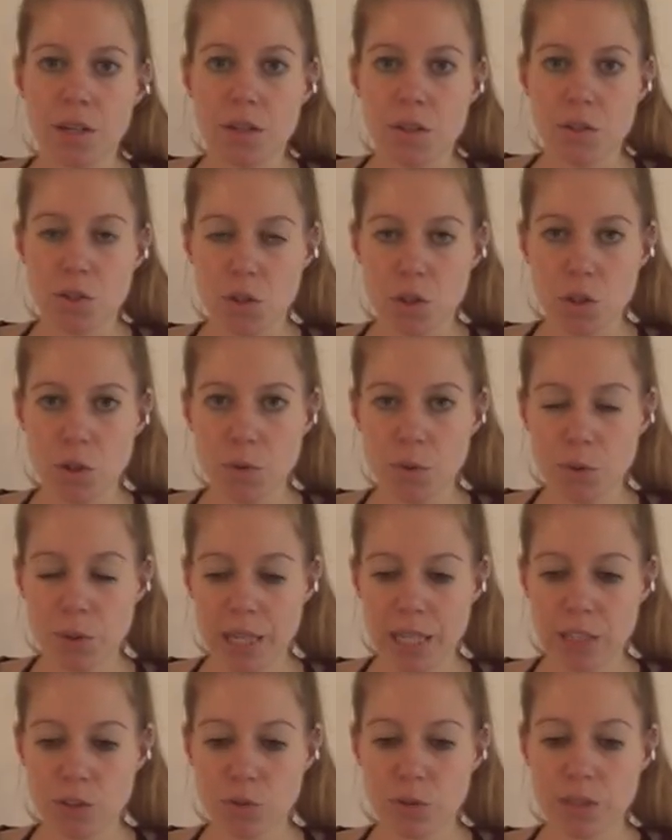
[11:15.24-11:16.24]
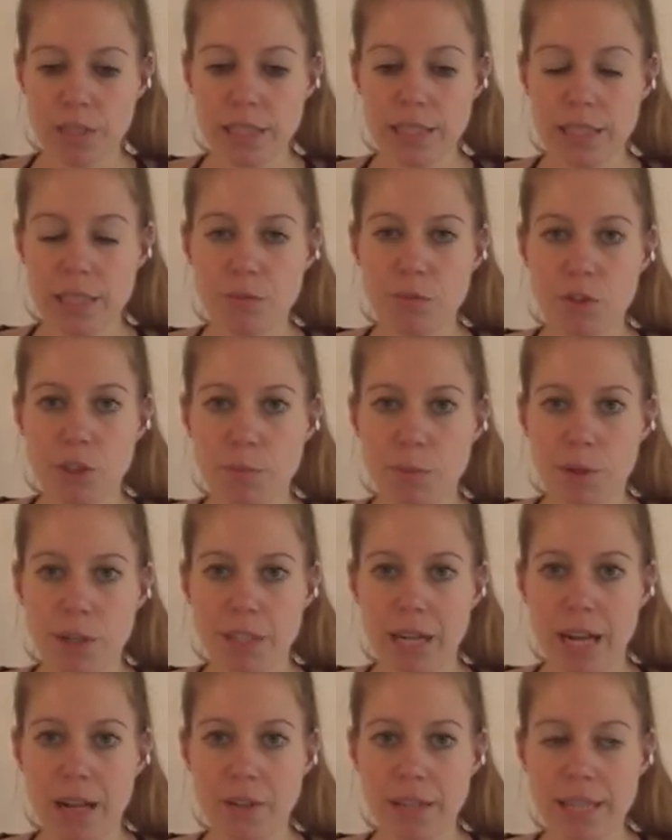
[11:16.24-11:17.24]
So you can't really give your
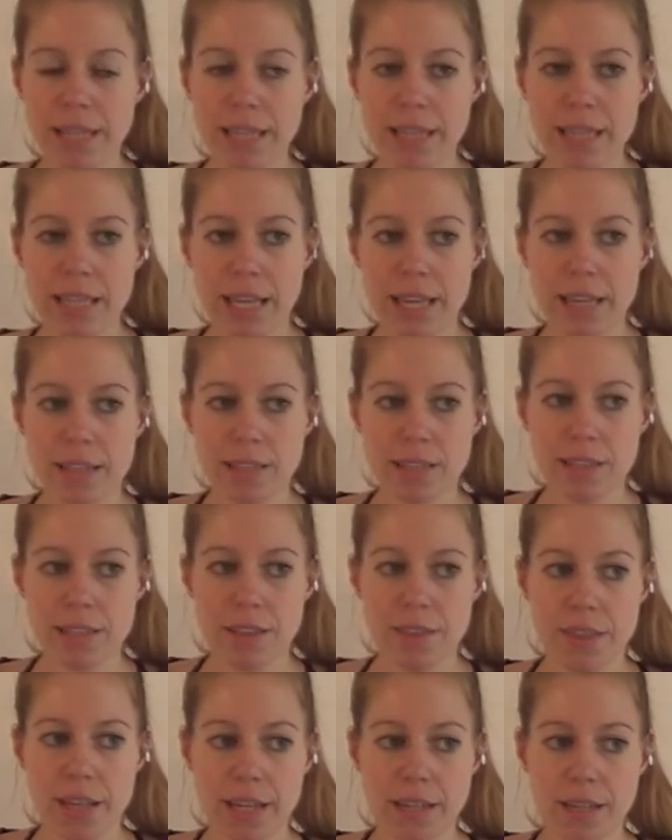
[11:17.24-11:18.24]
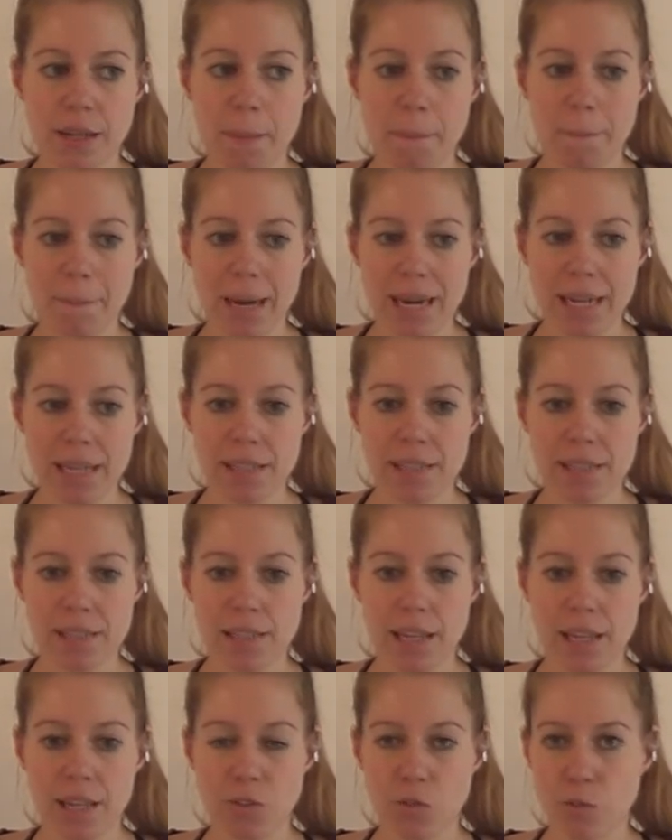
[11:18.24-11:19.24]
barn owl anything else than
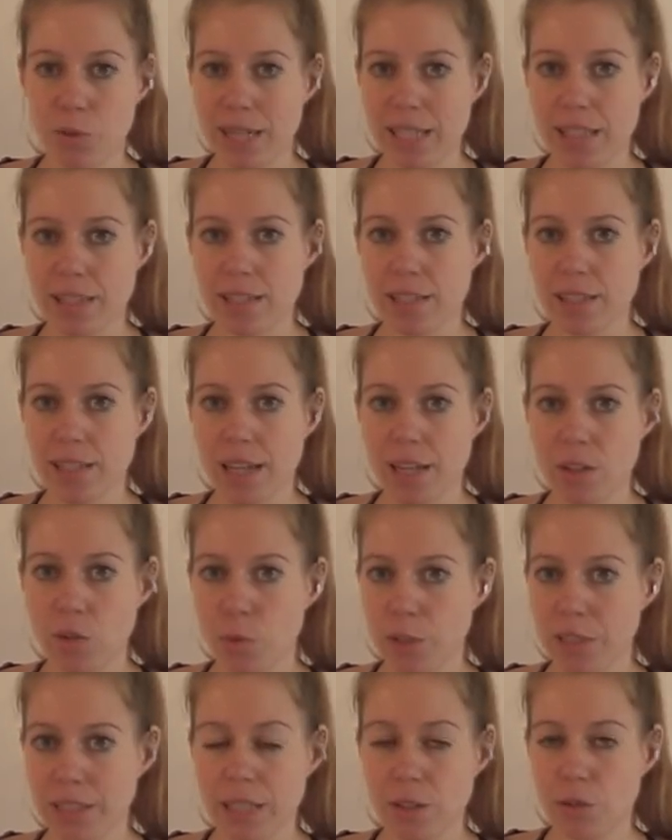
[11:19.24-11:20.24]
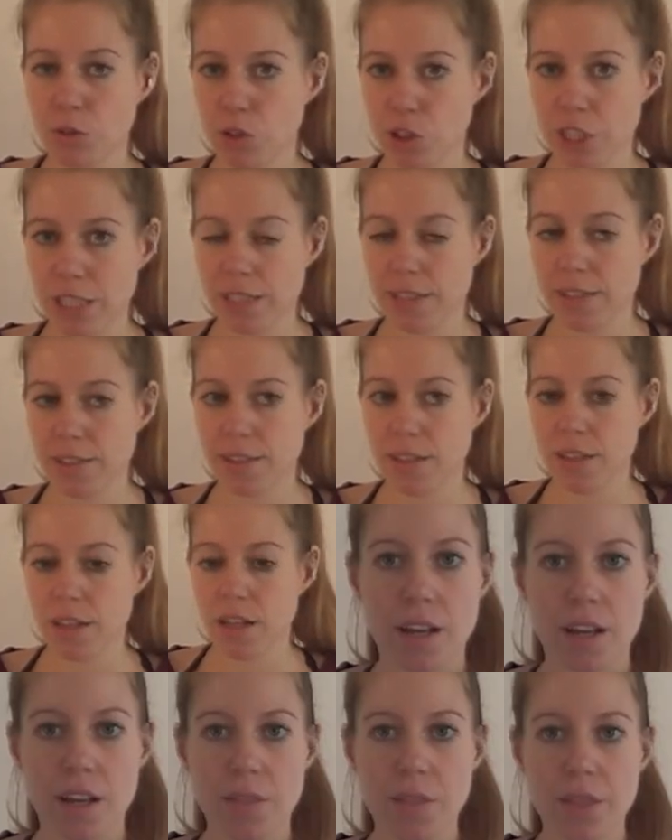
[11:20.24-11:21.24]
mice and rats and one-day-old chicks.
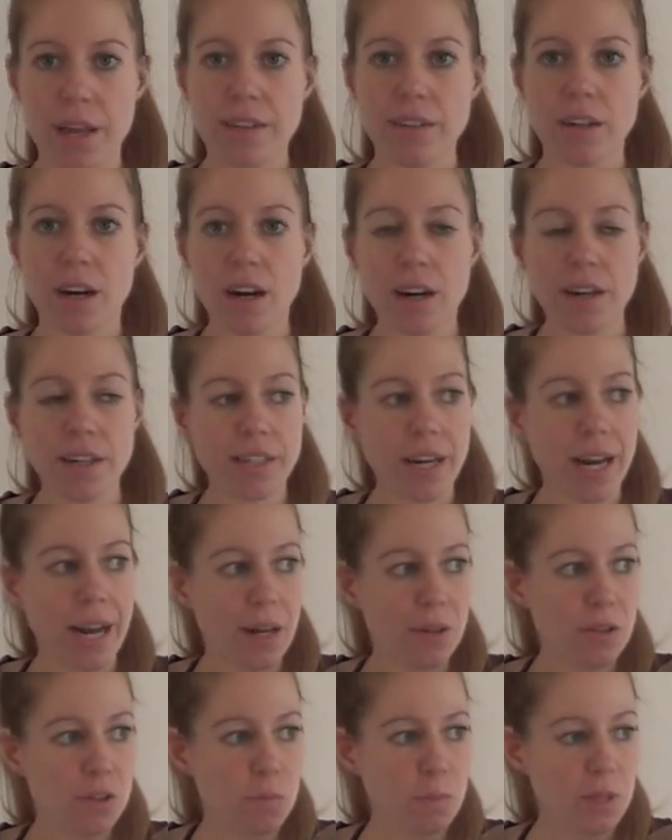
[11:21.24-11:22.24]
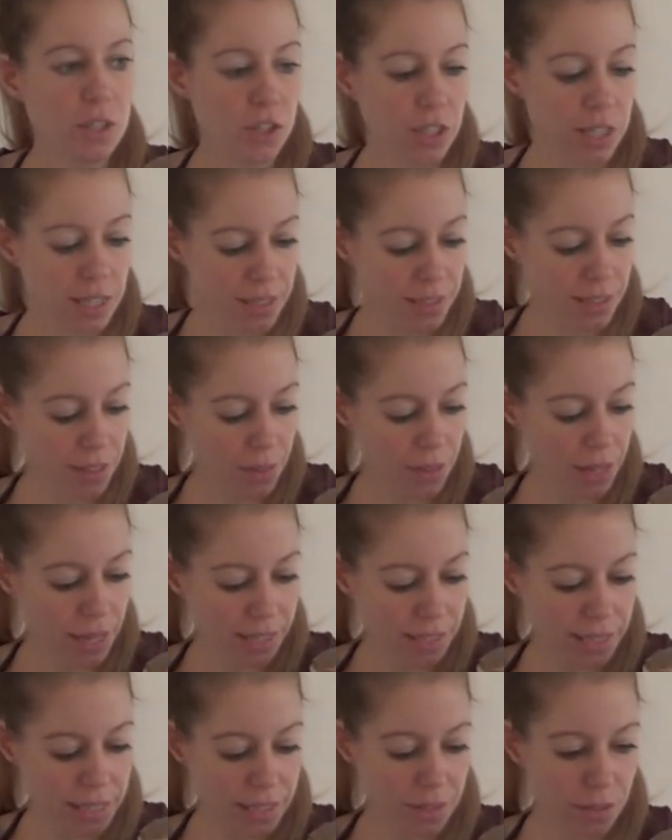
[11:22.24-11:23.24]
There are owl species
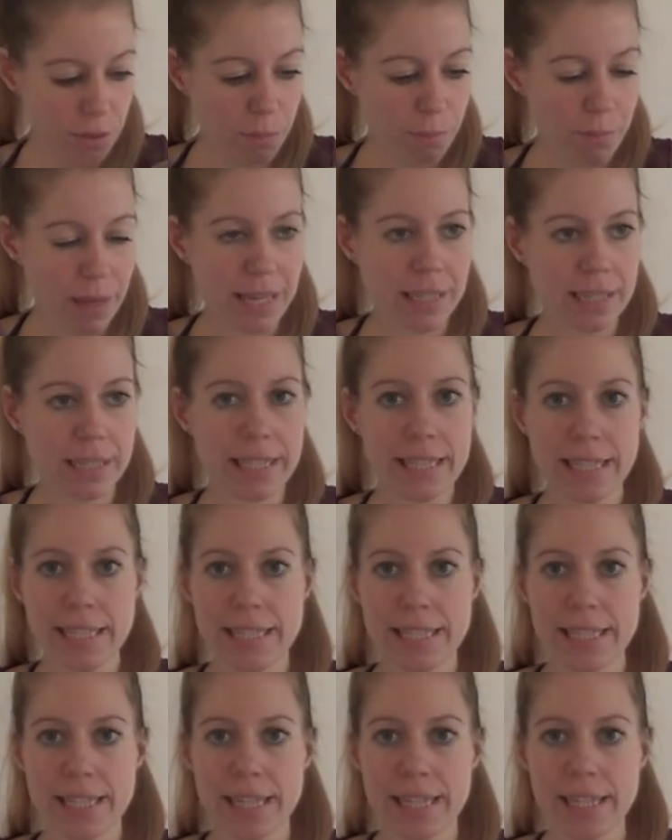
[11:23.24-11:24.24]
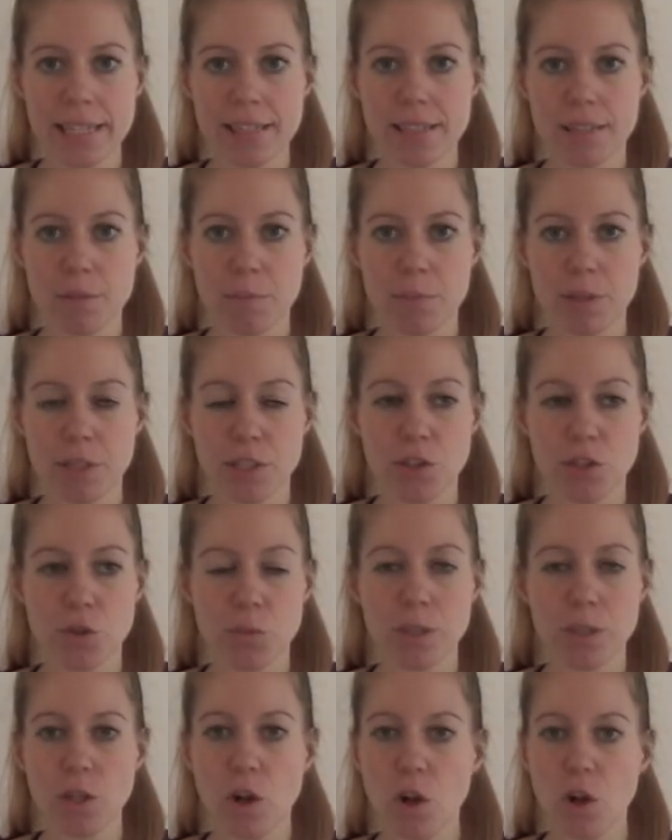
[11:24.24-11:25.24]
that eat mainly insects, but you
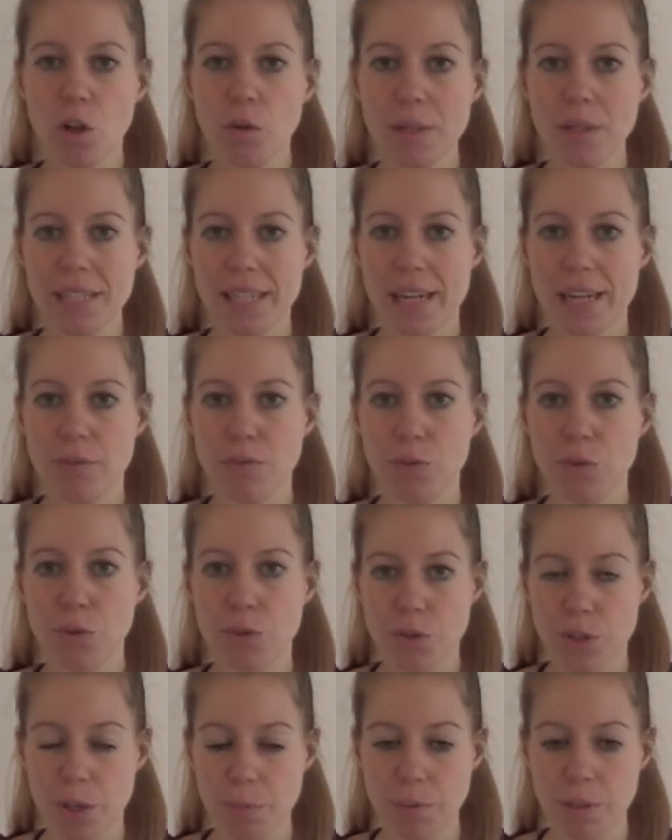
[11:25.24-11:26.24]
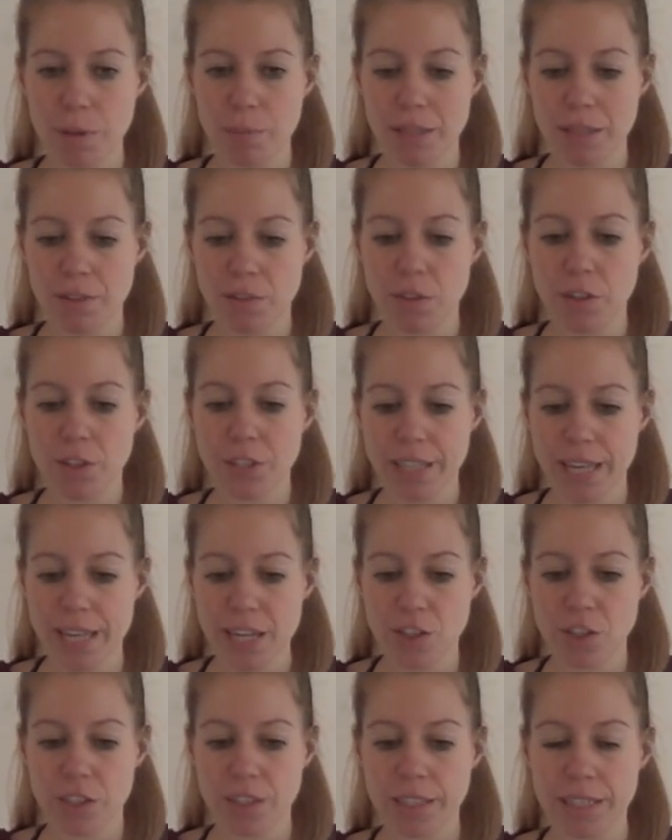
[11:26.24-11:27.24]
will always have to supplement
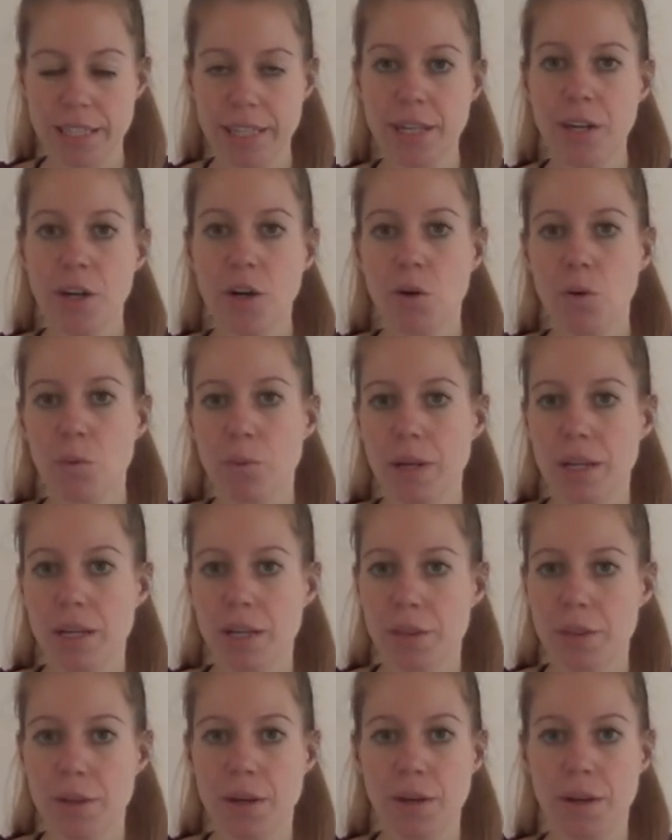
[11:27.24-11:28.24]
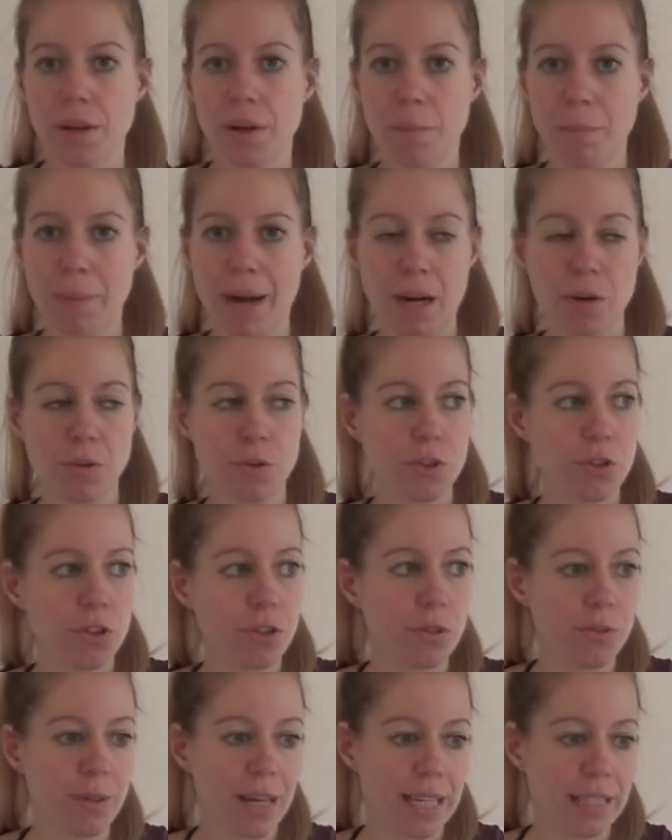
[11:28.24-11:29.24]
occasionally with a mouse,
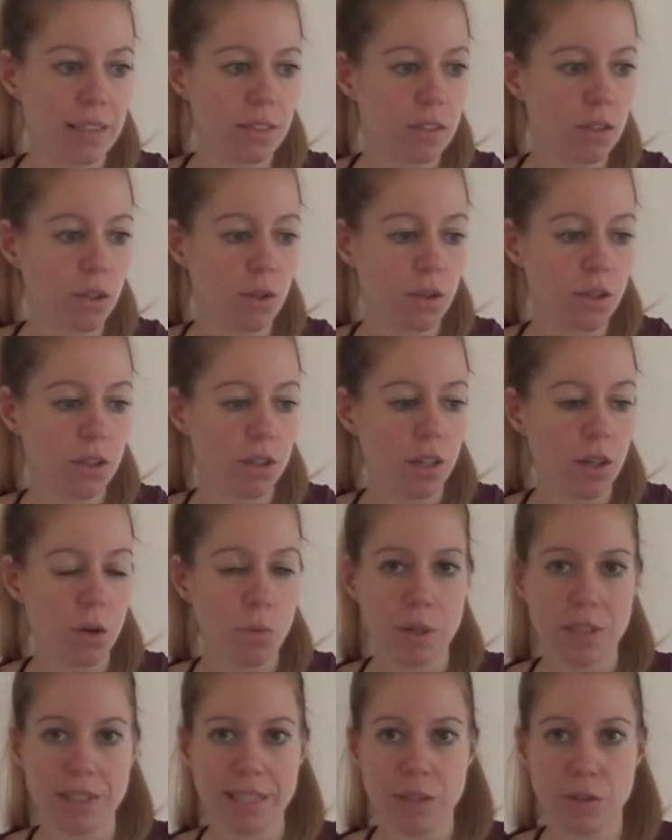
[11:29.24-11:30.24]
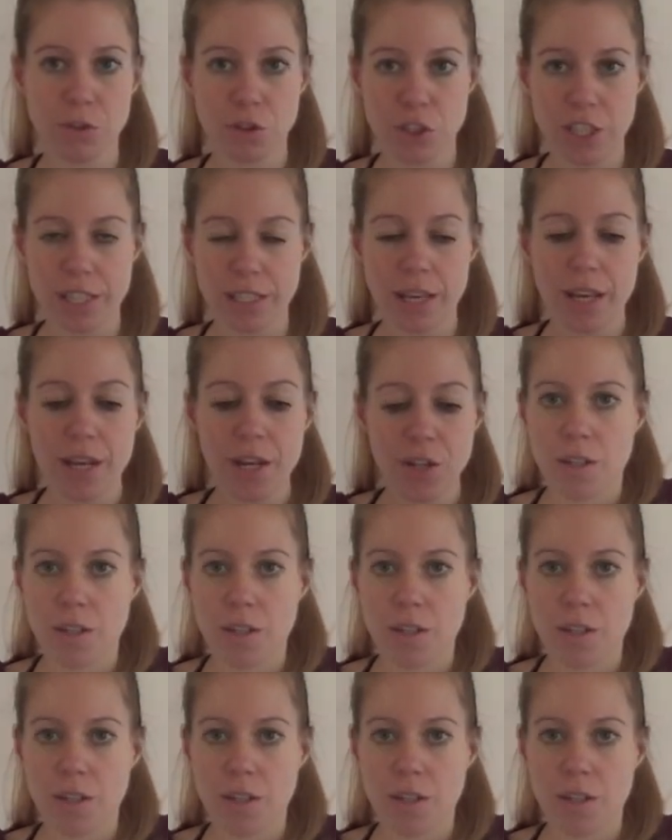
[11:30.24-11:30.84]
a rat, or a one-day-old chick.